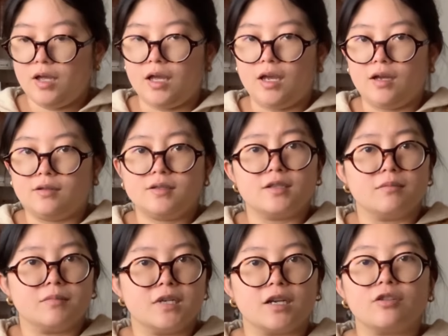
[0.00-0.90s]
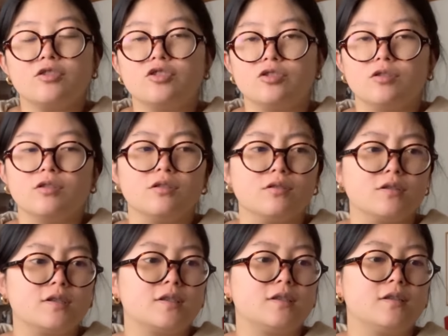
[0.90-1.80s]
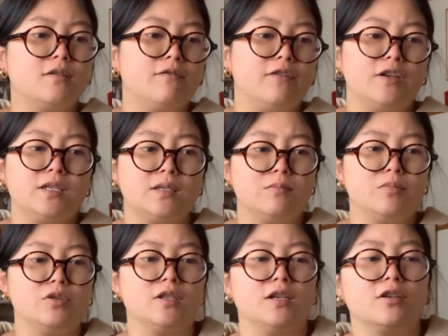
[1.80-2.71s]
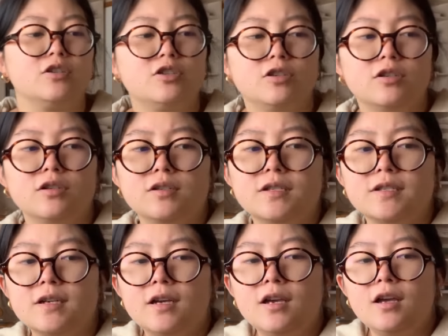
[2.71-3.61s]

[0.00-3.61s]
and some textures, very simple textures.